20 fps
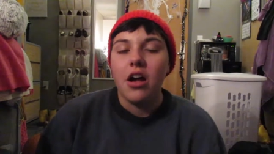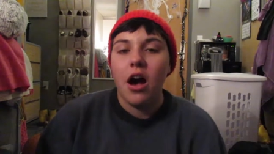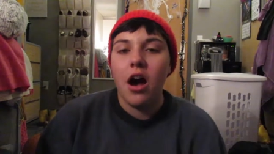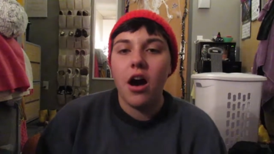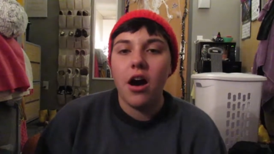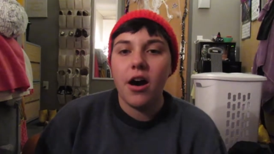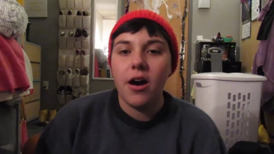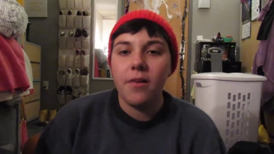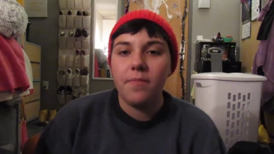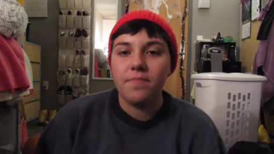
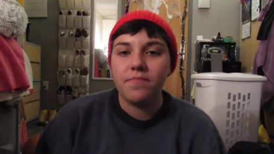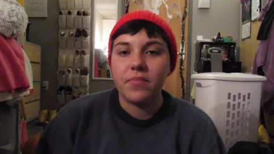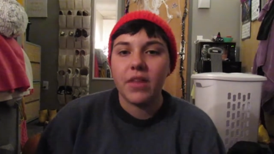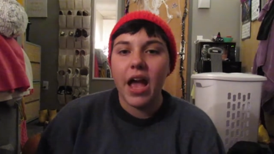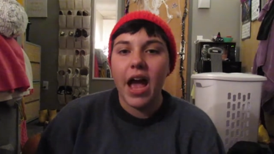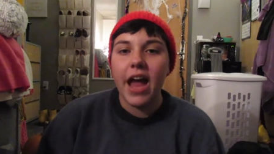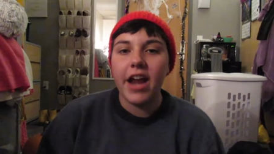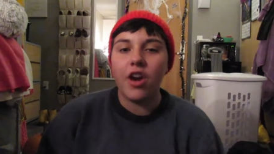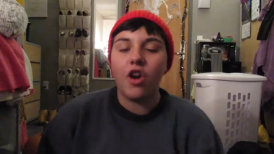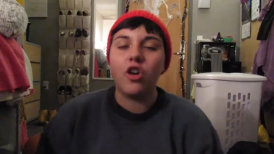
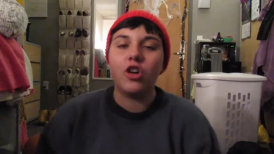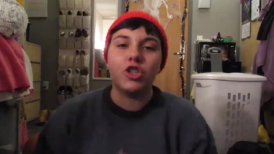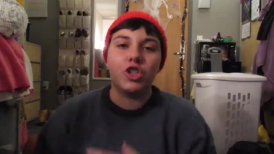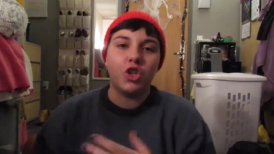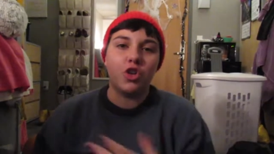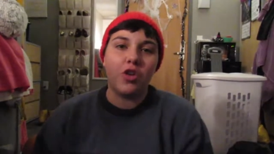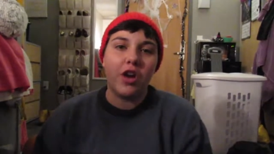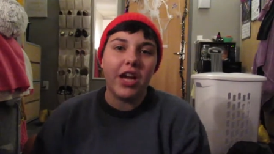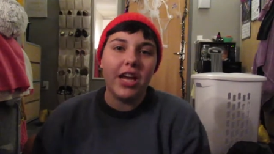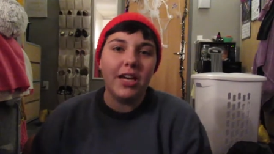And her
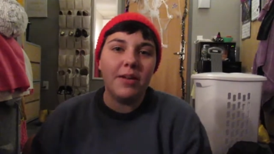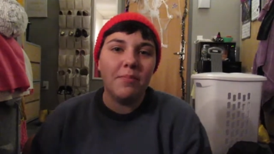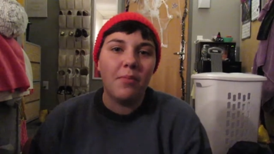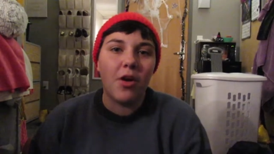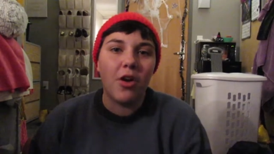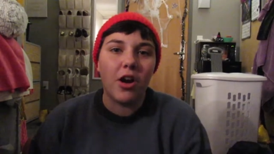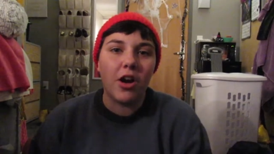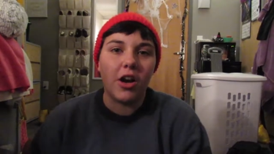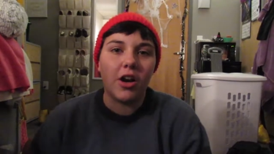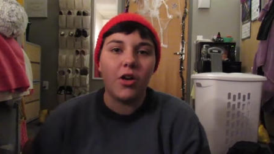
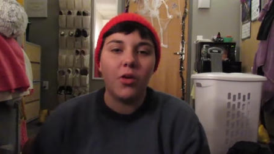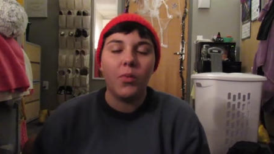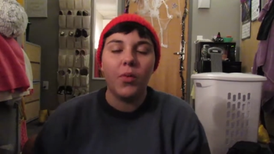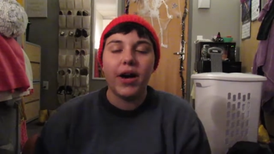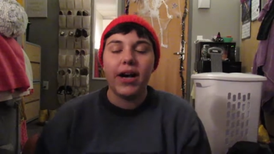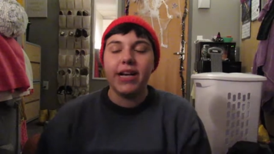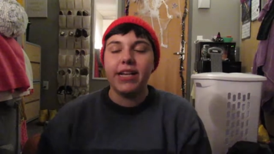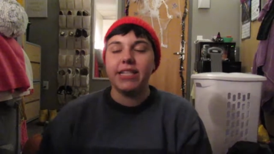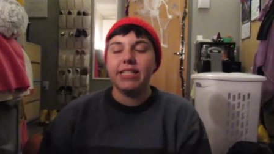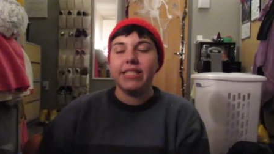trademark
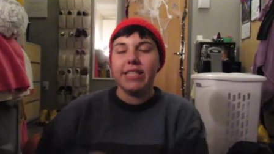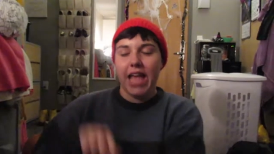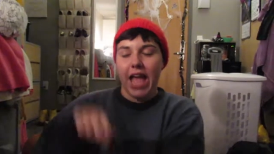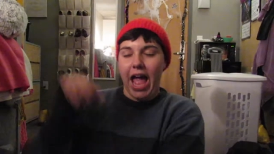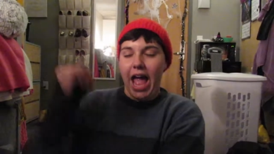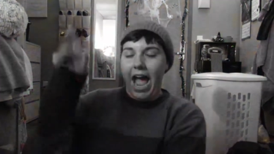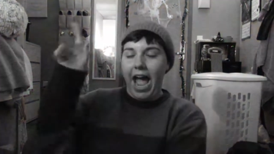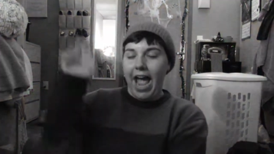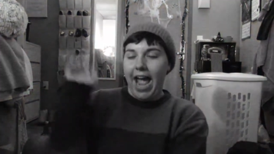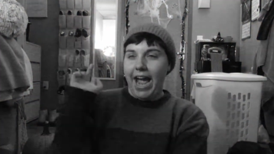was
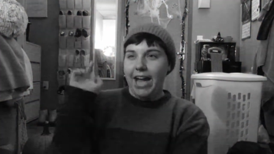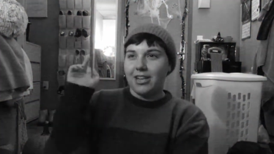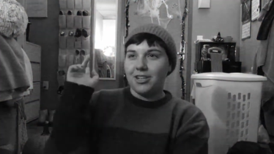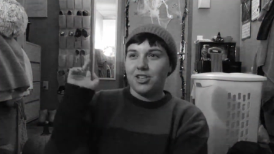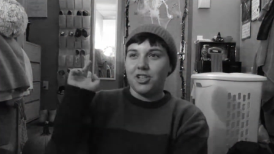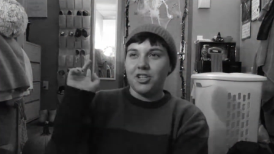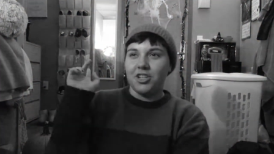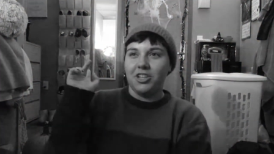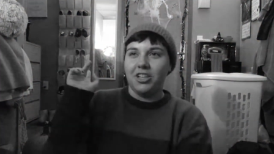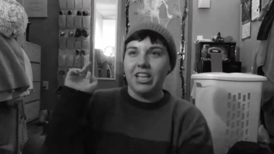
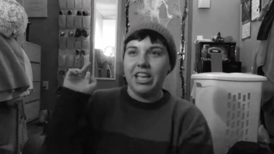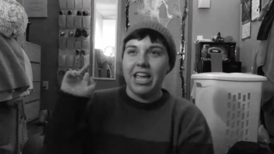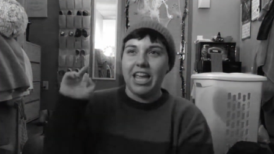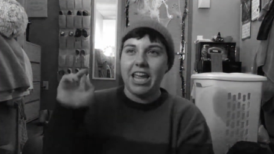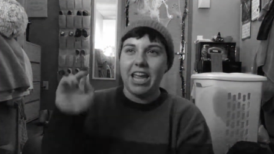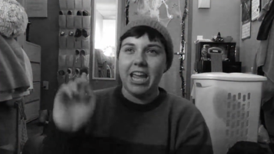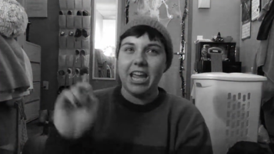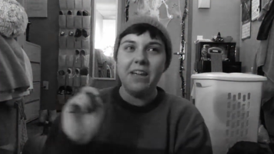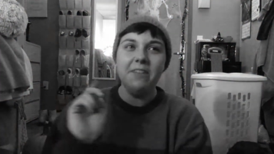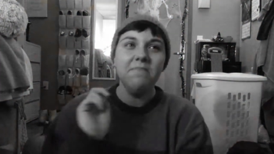
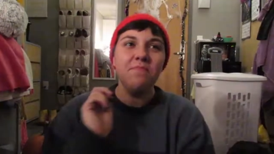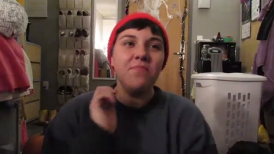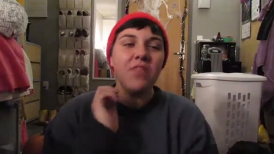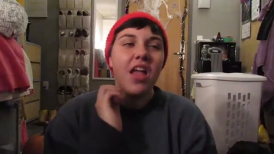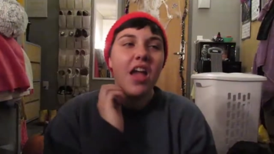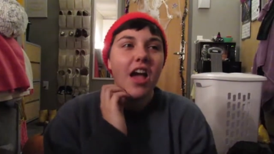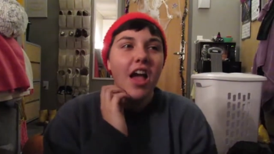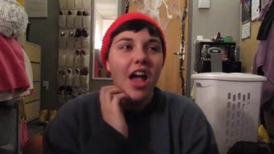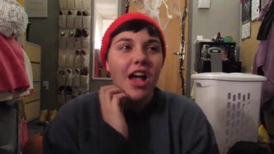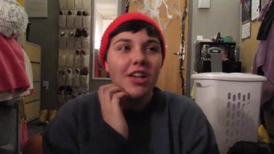actually,
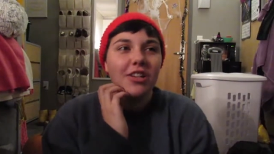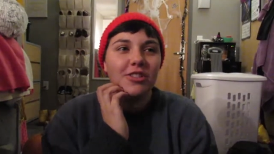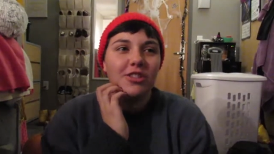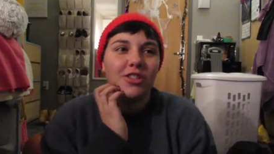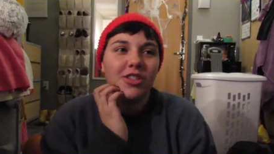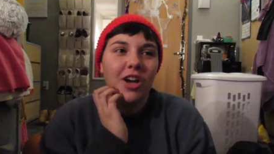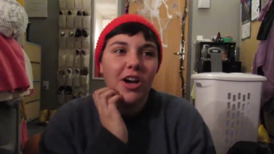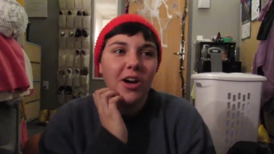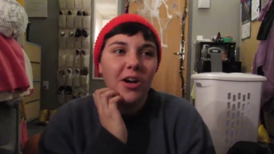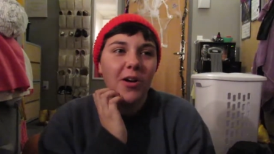
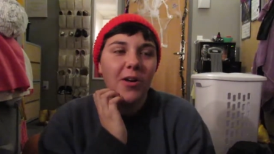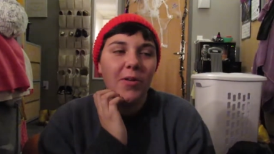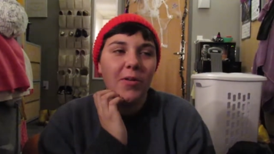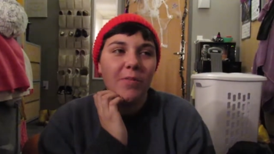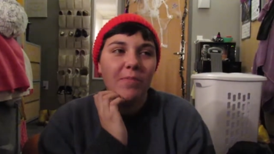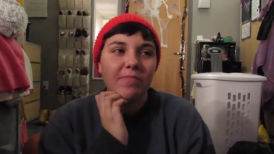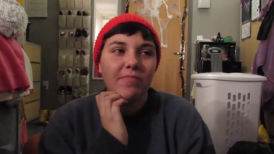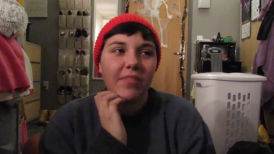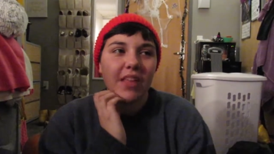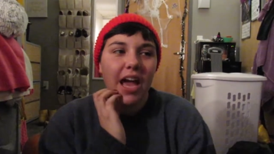
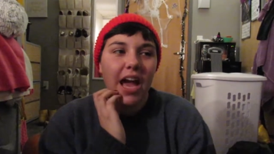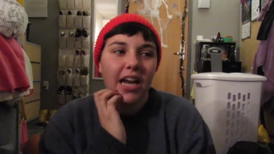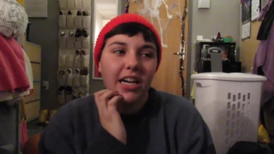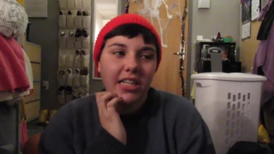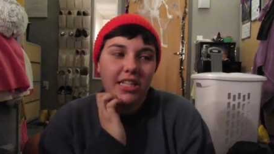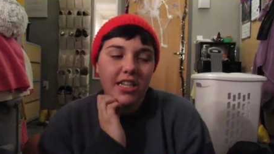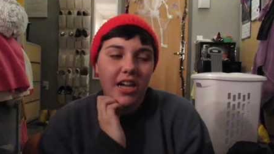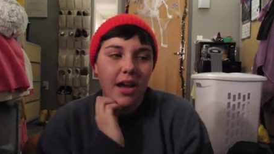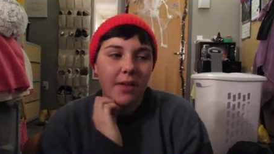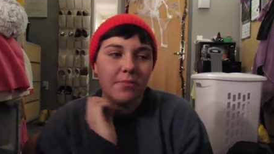so
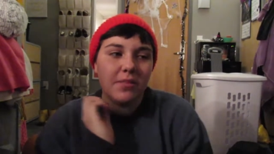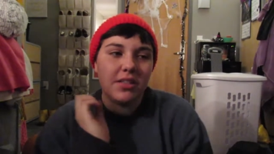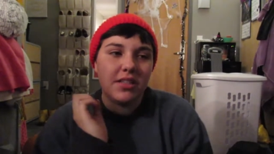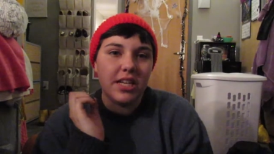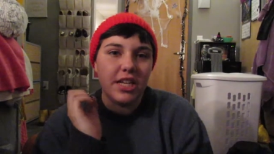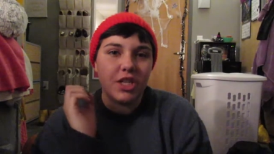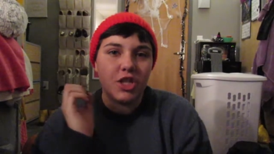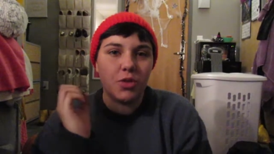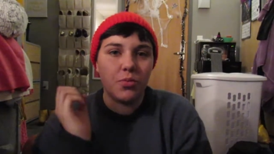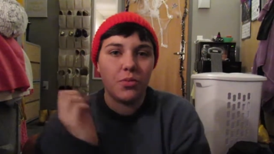anytime the
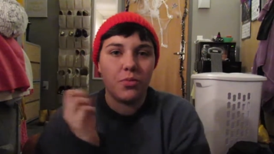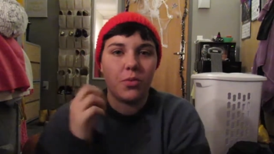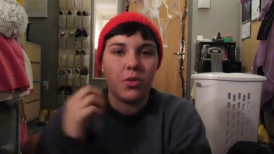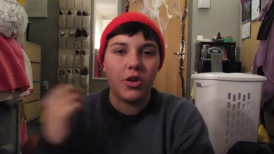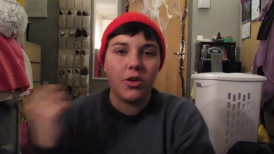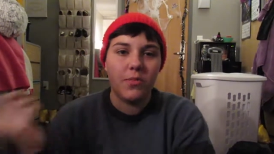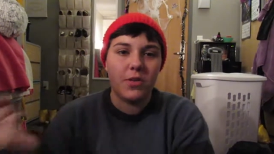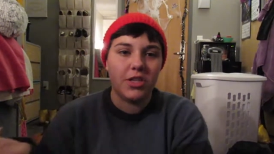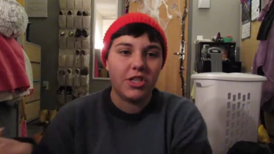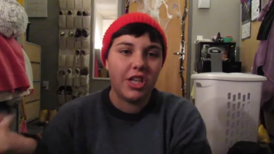teacher would
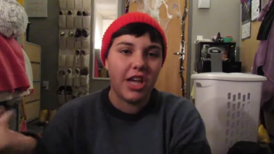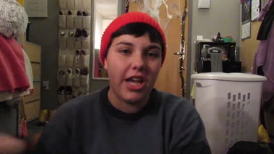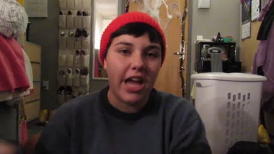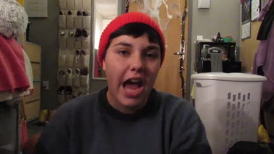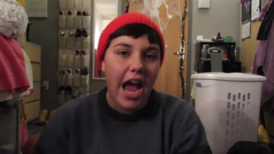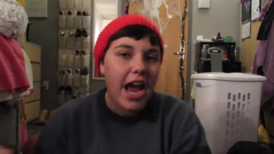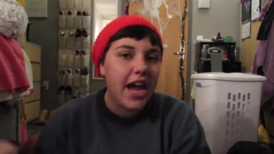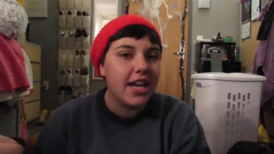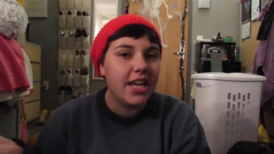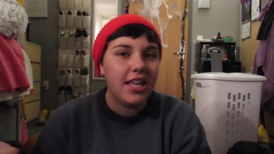pretty much say
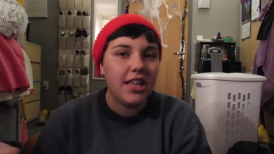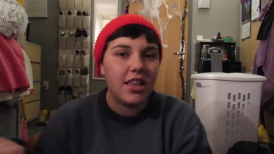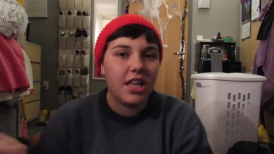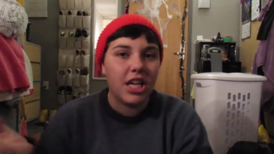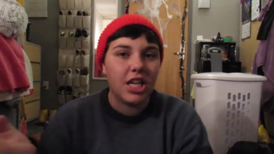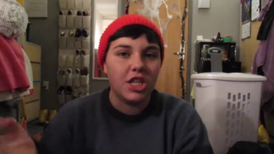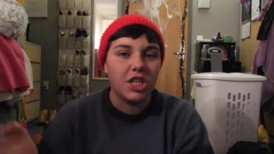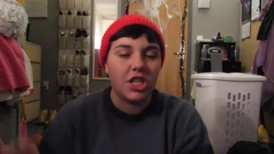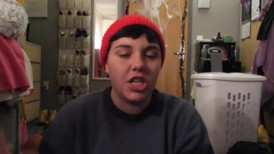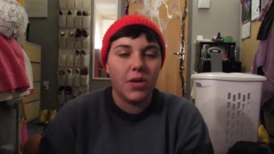
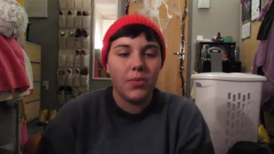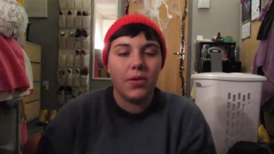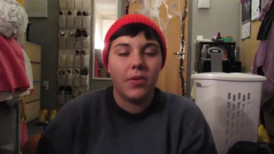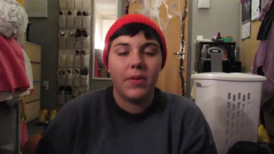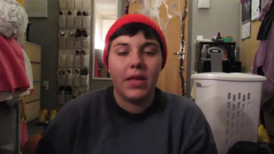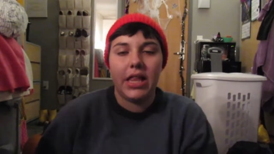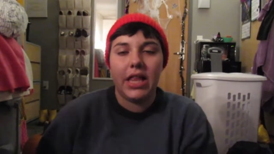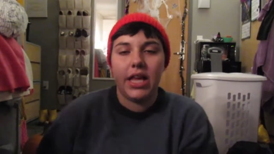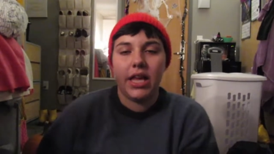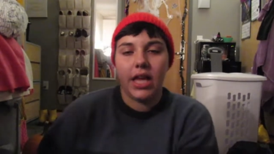anything, she would
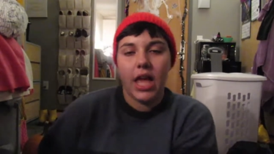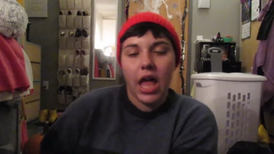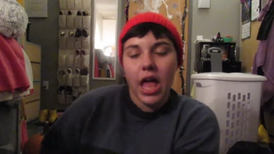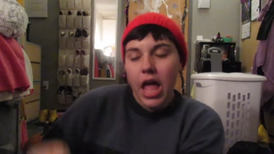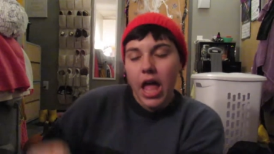be like,